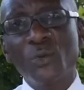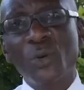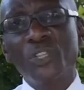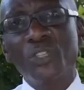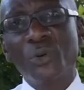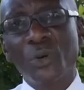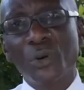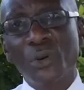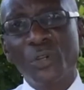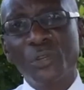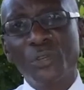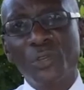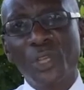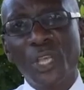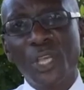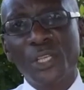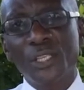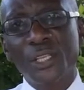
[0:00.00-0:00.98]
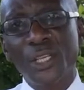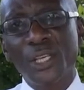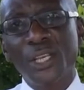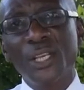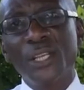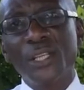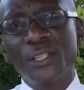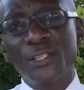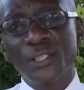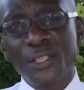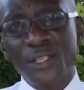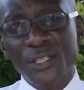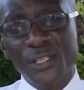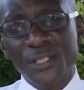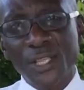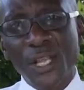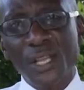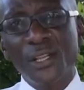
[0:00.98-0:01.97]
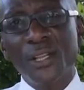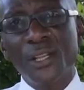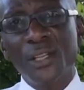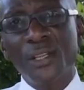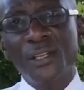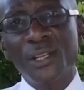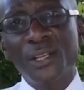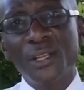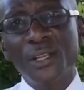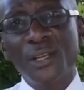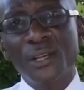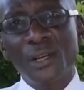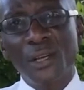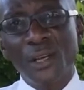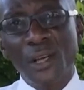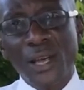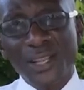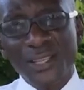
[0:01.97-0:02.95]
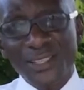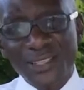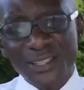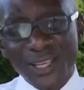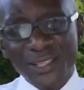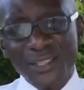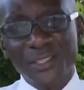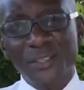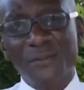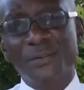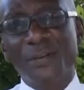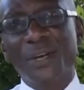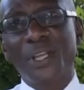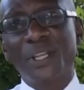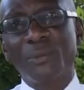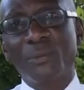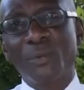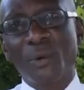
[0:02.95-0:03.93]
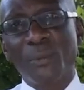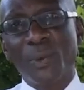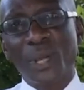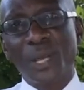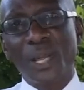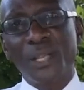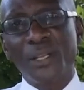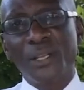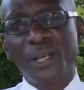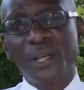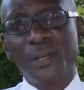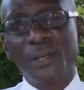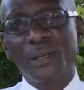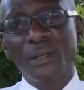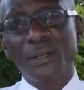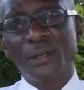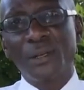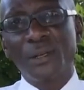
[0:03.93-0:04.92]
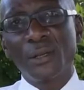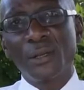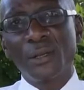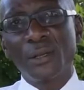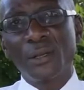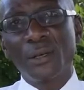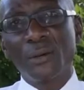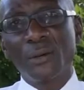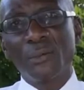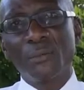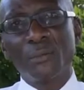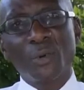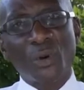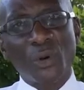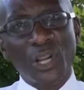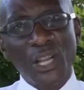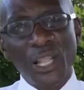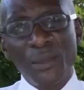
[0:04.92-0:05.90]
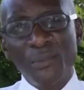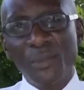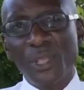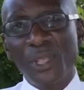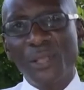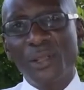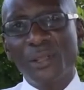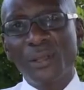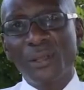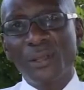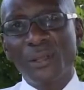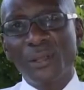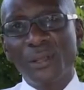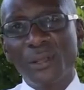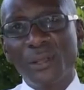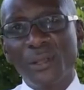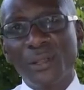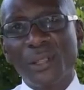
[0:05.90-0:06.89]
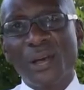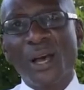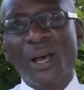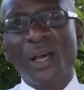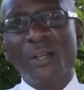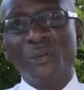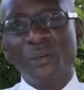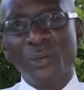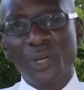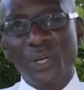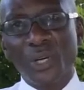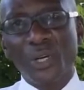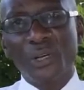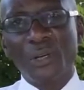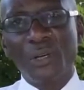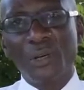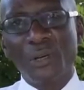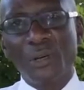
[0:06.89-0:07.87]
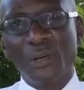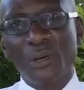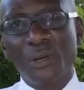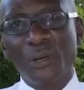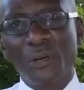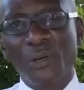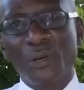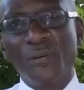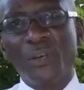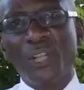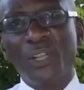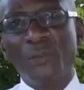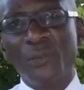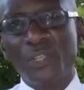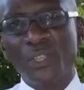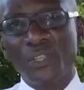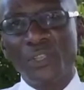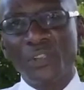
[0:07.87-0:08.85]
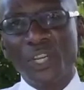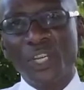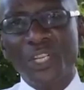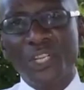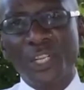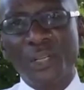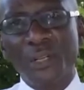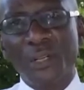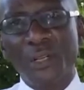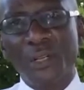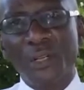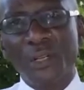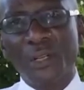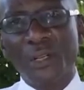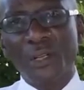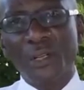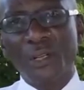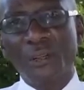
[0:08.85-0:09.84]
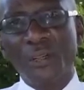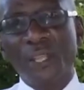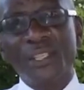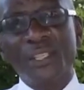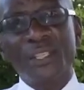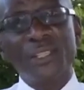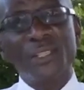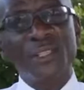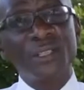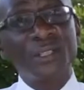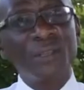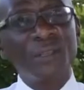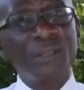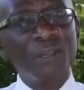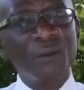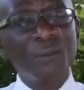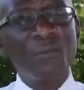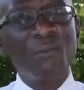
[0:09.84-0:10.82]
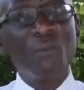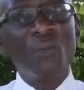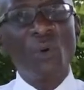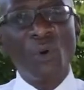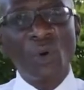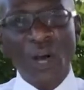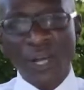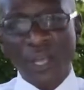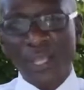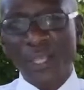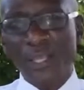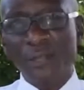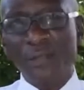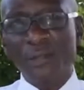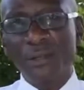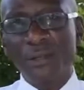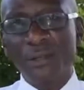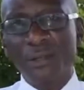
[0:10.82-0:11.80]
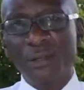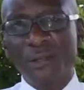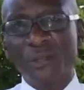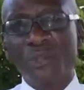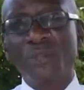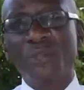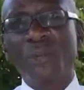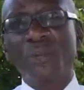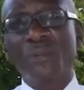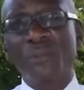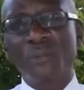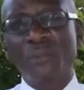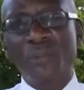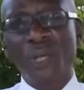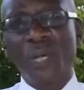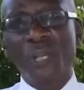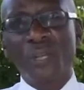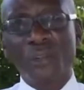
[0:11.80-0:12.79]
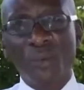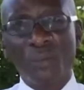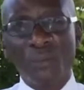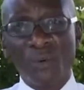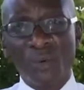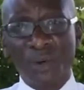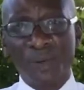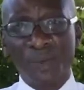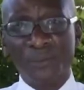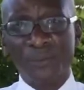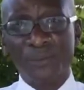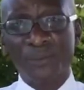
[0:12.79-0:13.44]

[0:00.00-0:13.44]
what you're going to get is standard, unjustified propaganda proclaiming the hard work of an administration that is more akin to Sodom and Gomorrah.